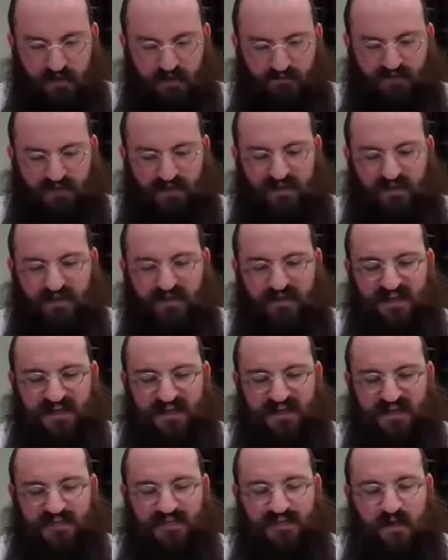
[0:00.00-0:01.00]
Vehi
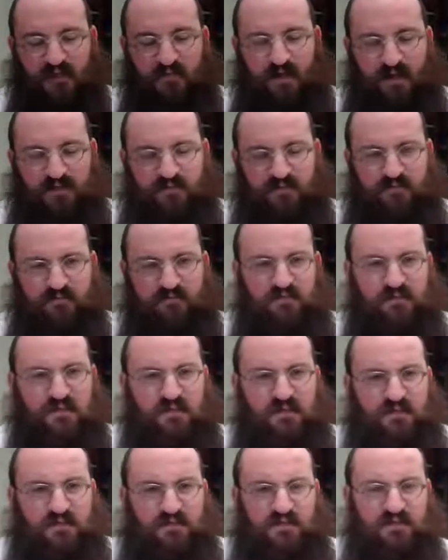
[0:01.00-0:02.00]
bechinas hamayim,
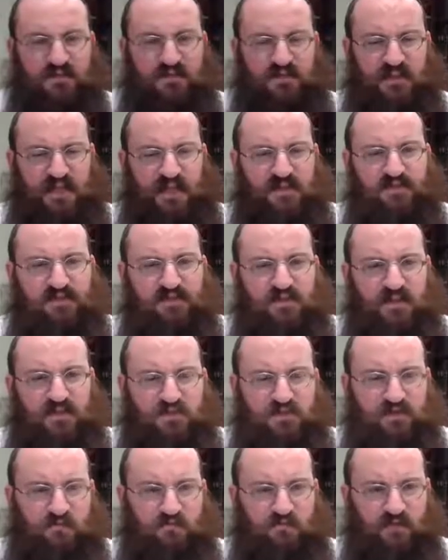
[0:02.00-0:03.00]
delight in
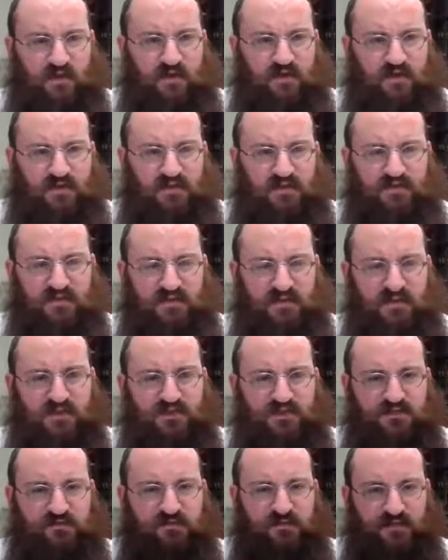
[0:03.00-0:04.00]
your brain,
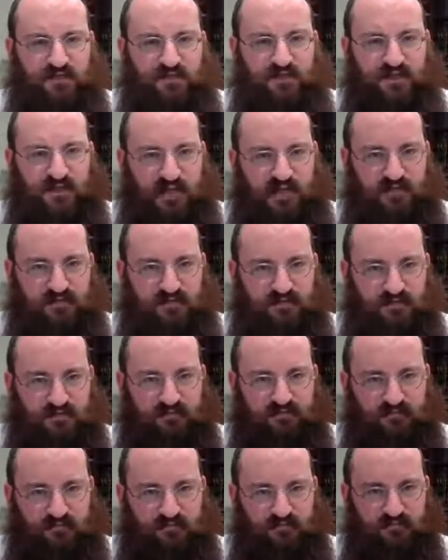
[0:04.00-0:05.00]
intellectual delight
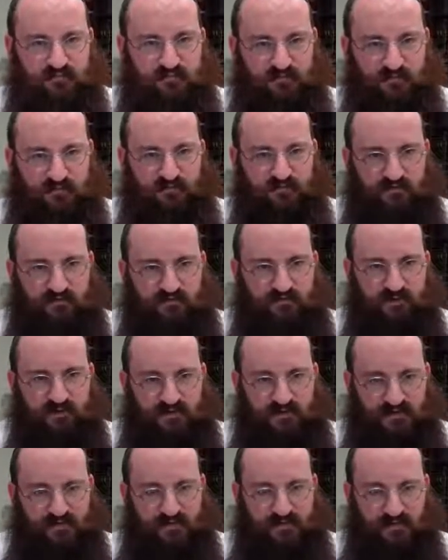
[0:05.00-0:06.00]

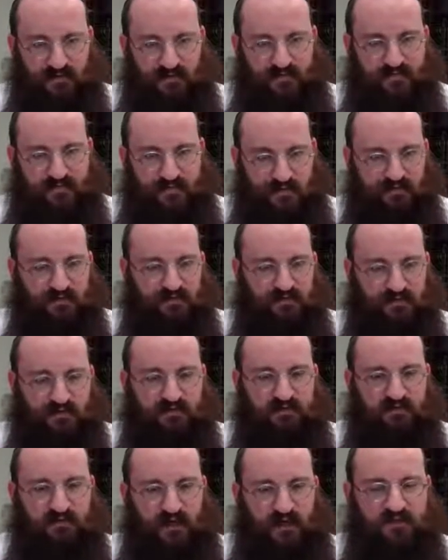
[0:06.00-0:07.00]
on the part of the
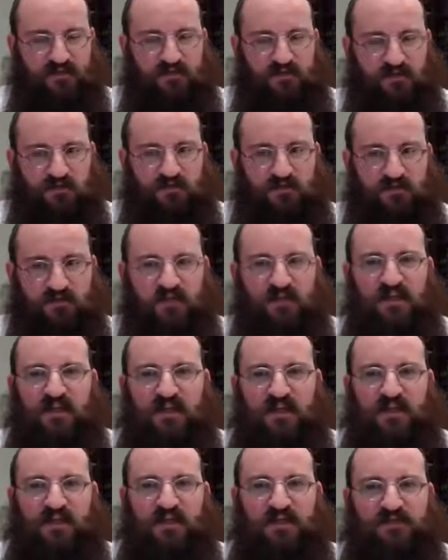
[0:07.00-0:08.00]
divine soul
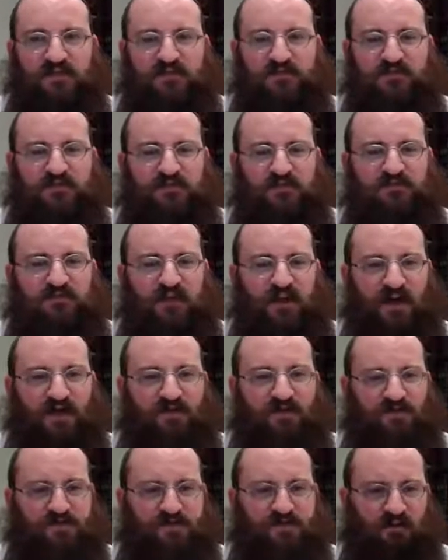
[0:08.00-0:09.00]
is the
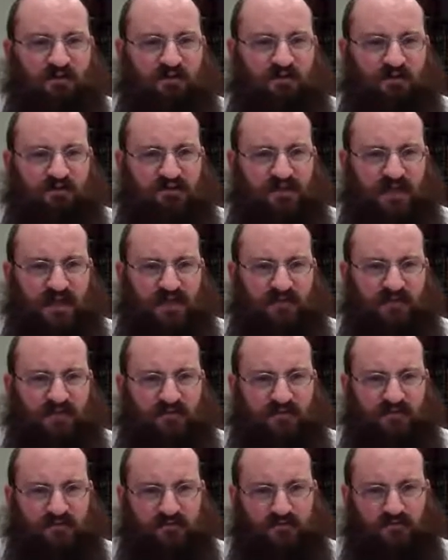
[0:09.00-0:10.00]
divine soul's
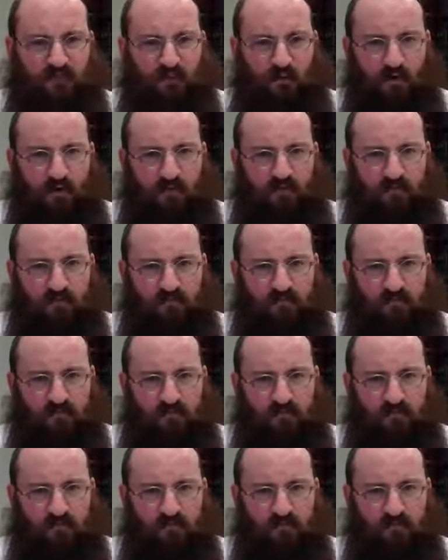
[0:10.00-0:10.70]
element of water.